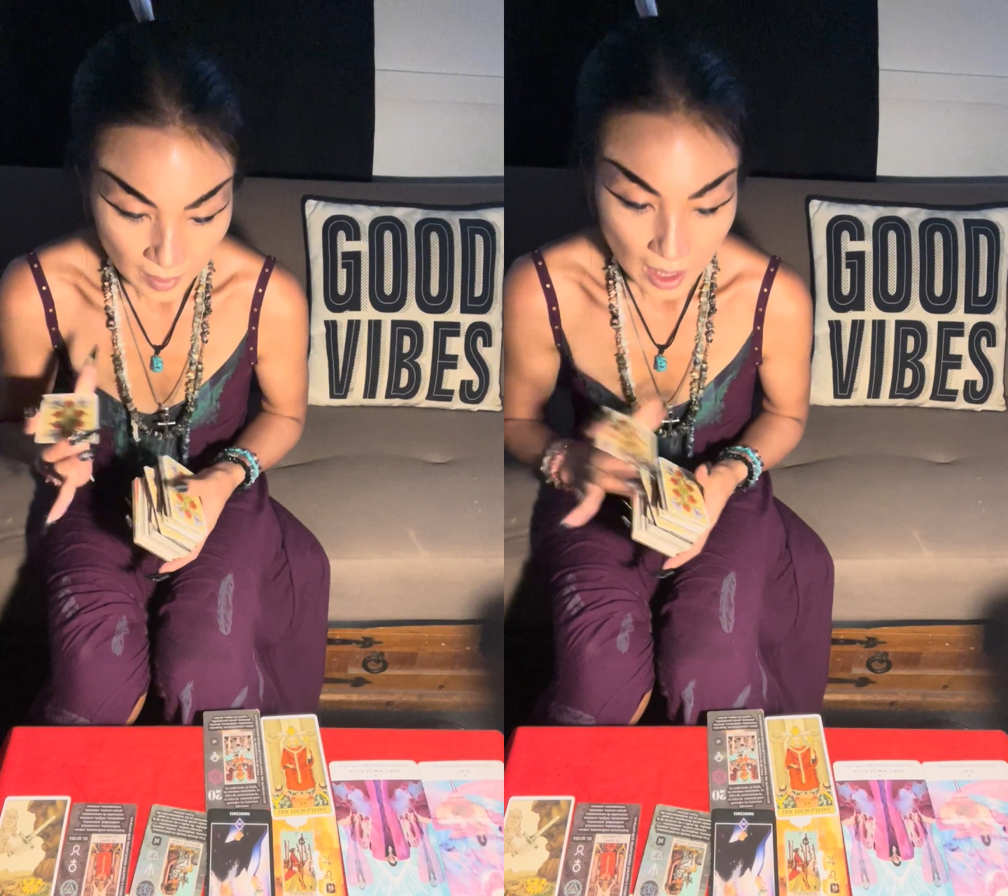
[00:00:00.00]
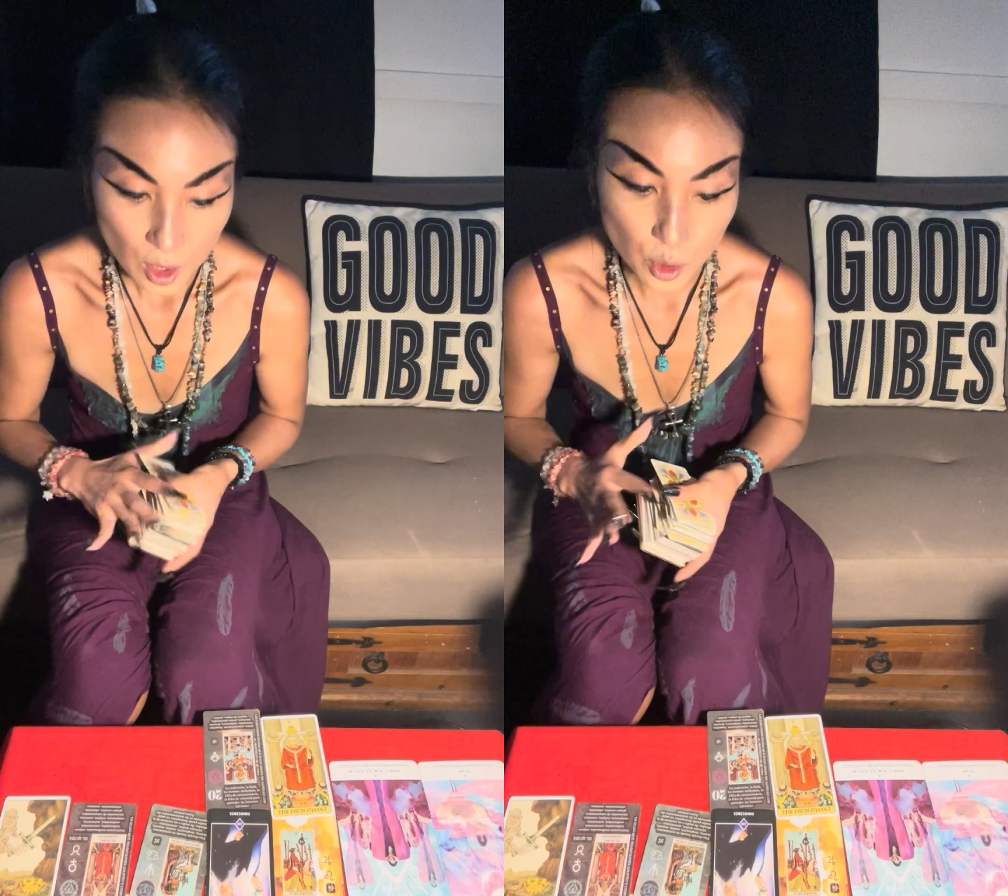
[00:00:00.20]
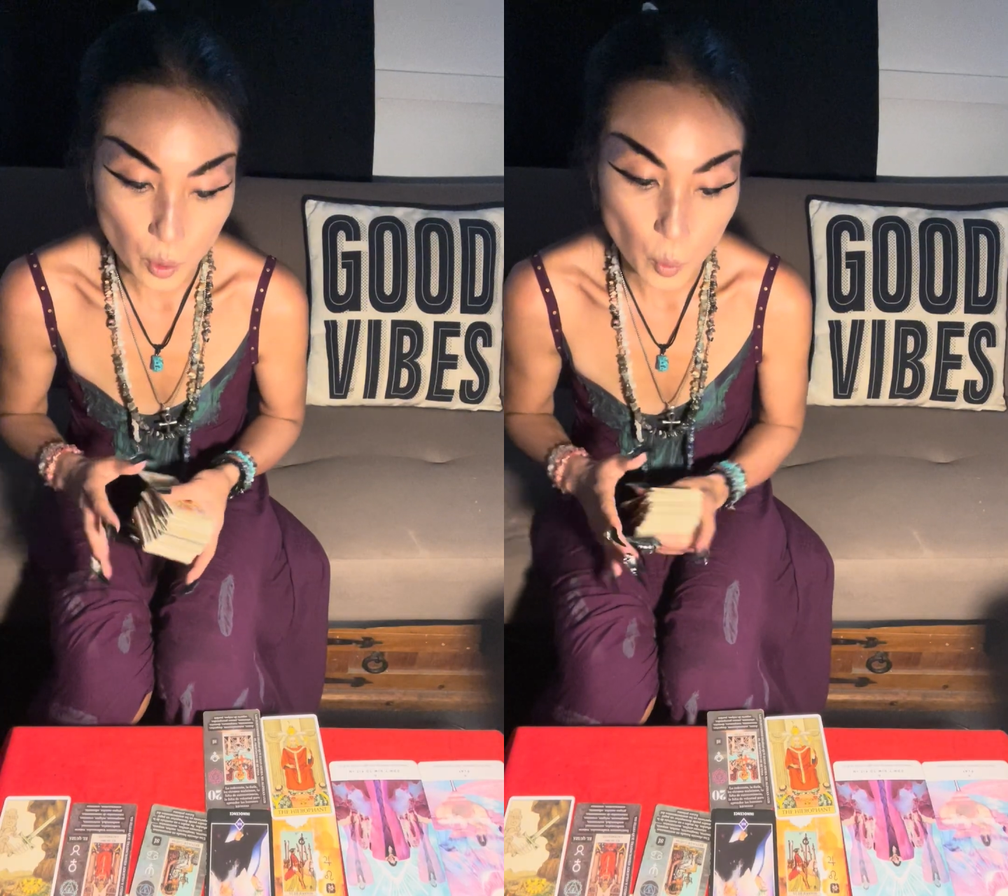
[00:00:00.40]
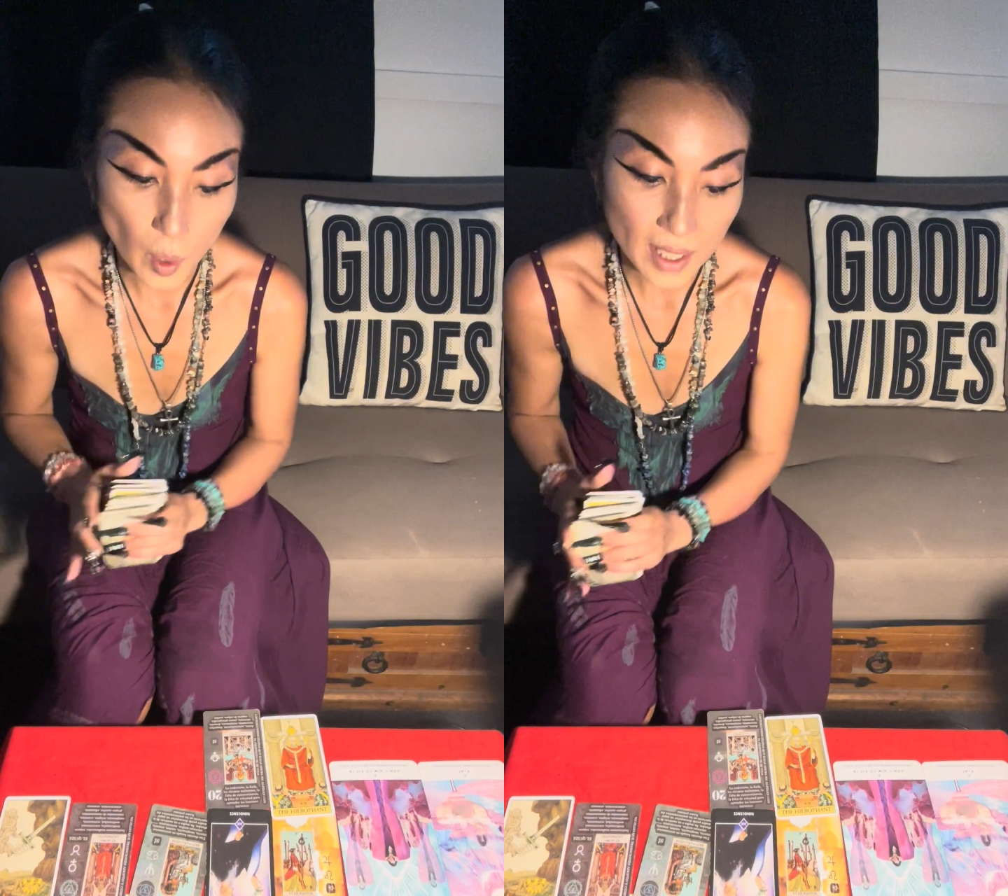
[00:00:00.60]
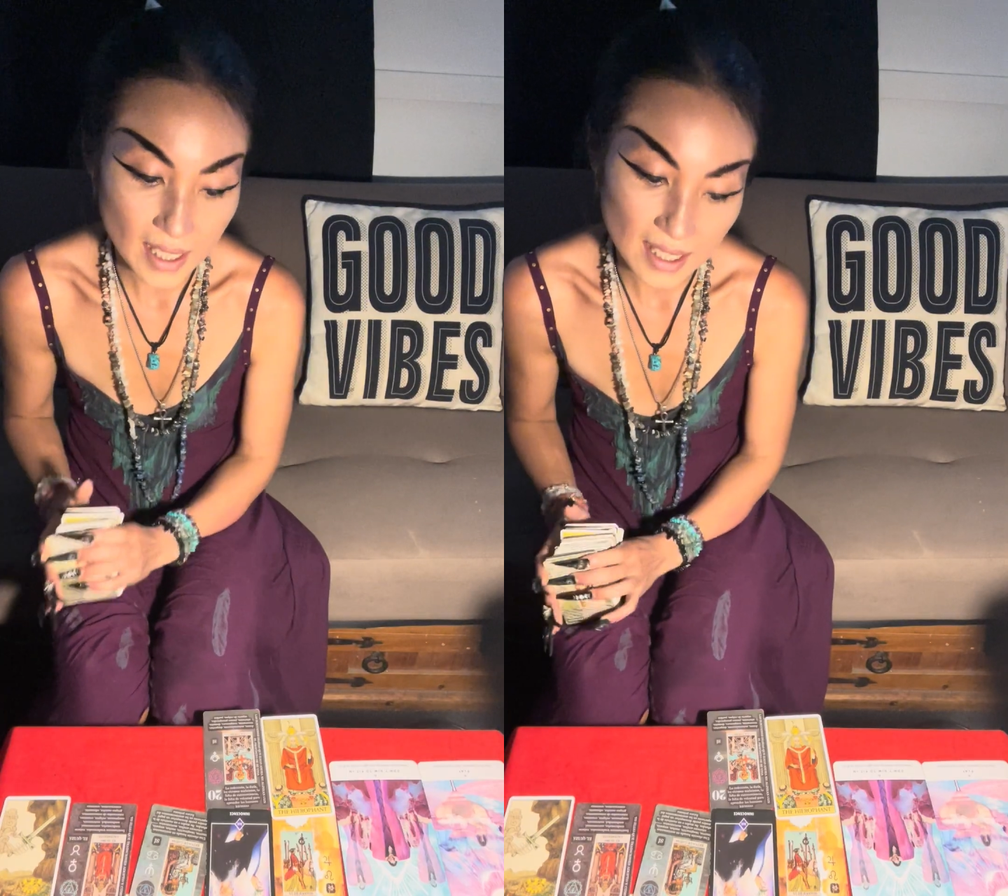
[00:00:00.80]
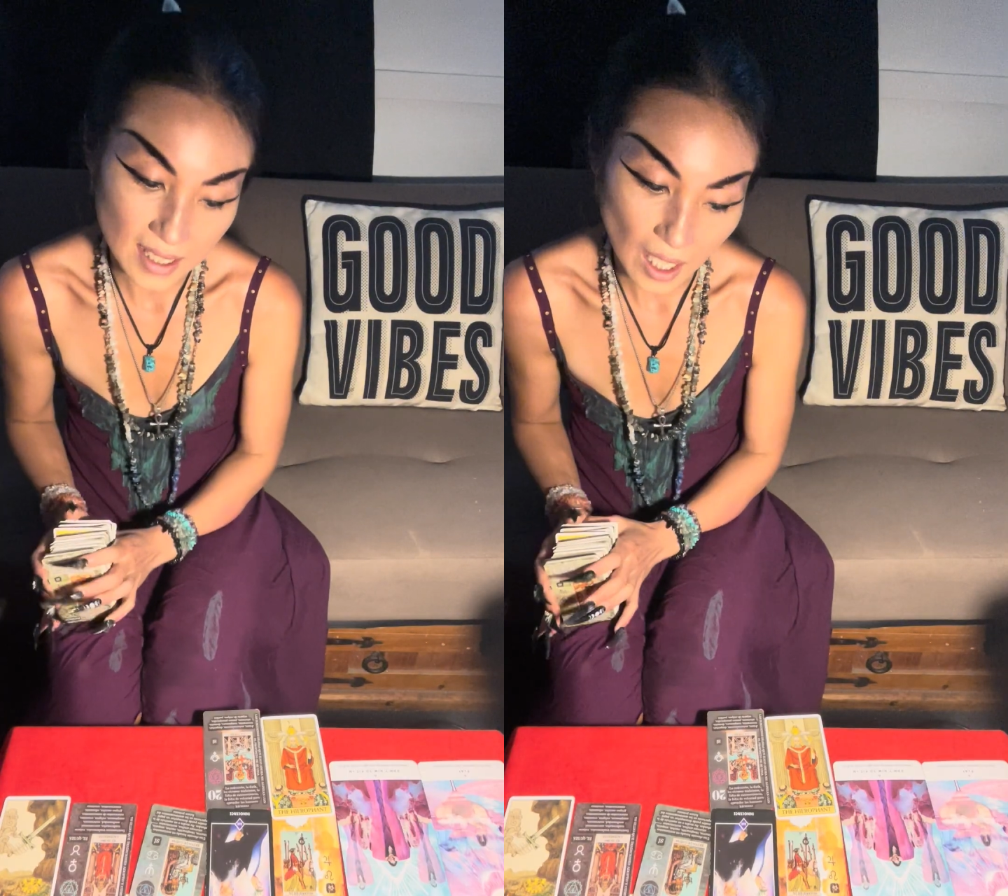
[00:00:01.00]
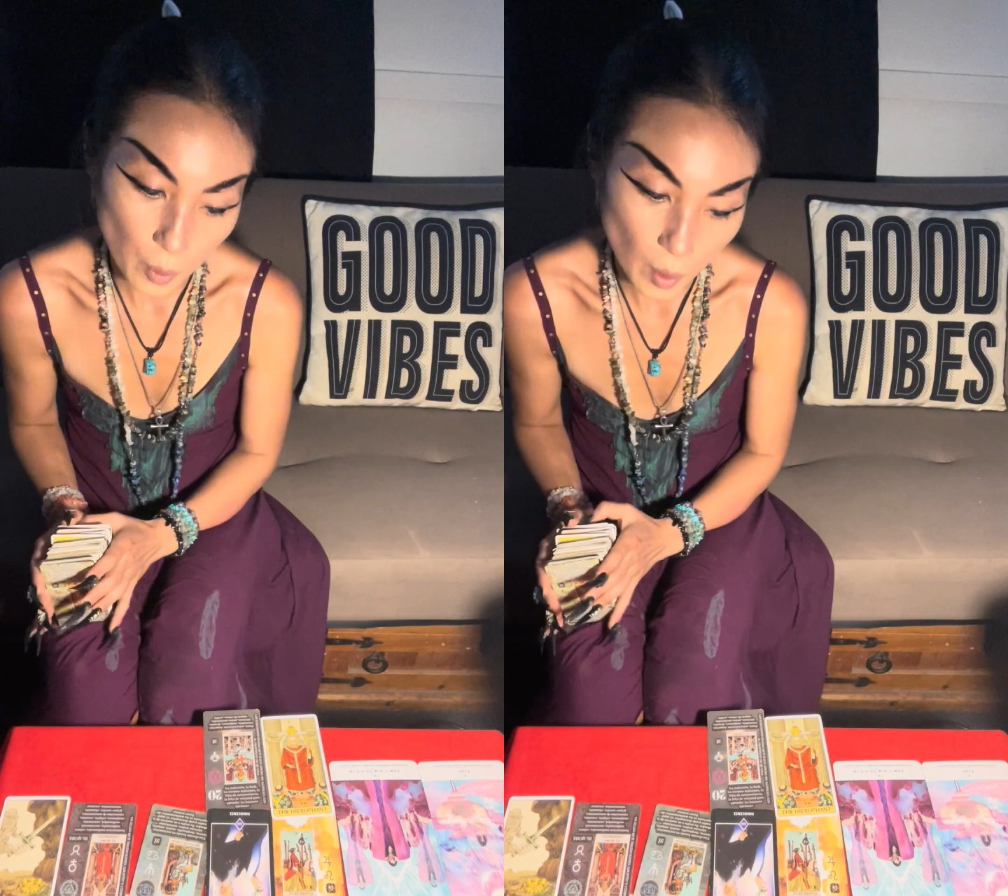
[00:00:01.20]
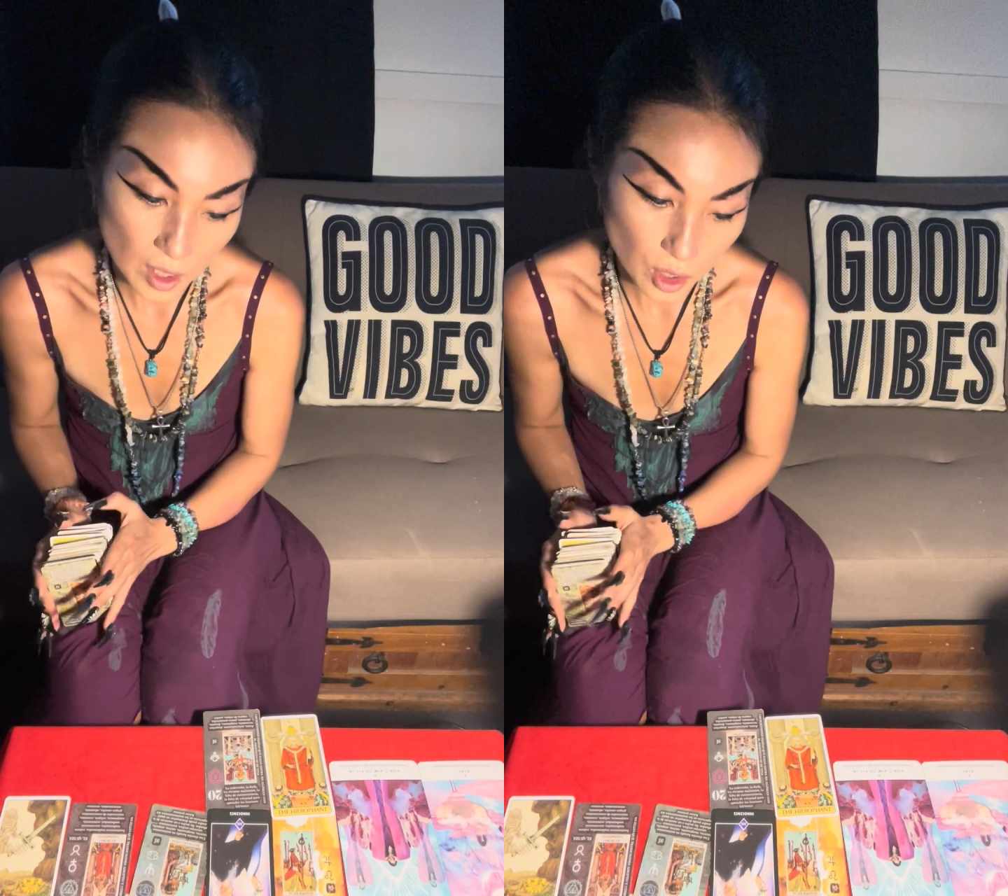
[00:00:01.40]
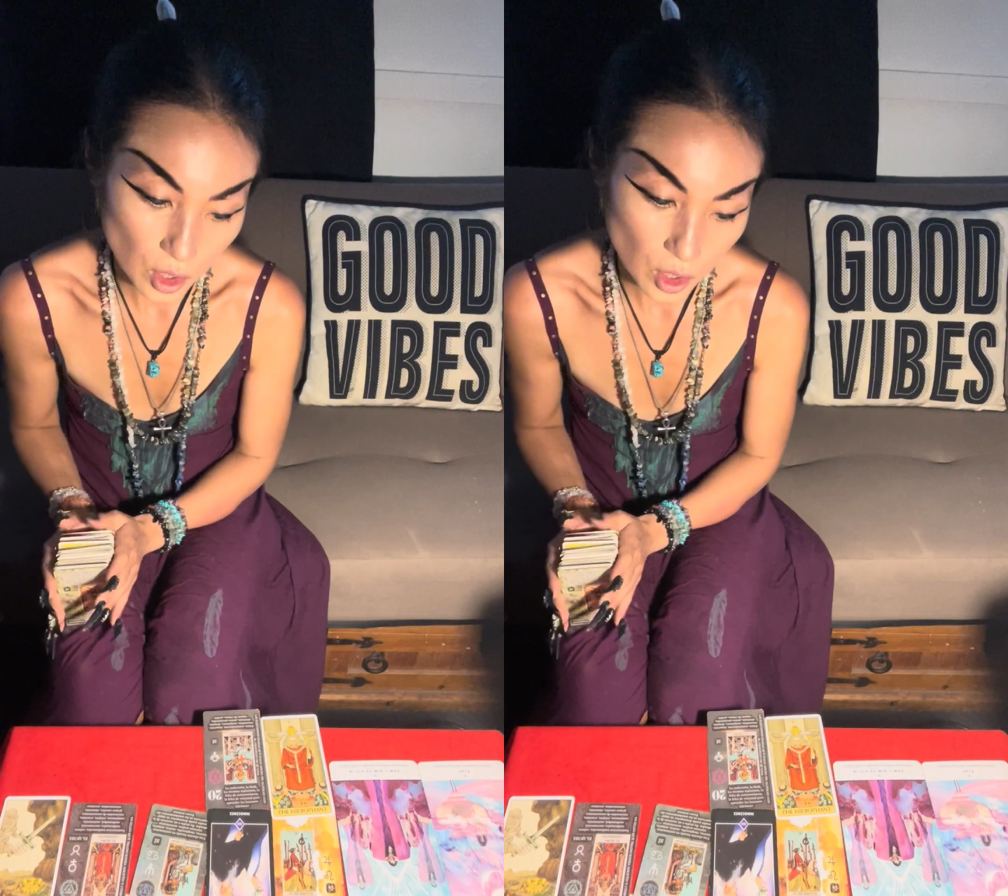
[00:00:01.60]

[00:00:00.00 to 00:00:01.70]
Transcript: So what this card wants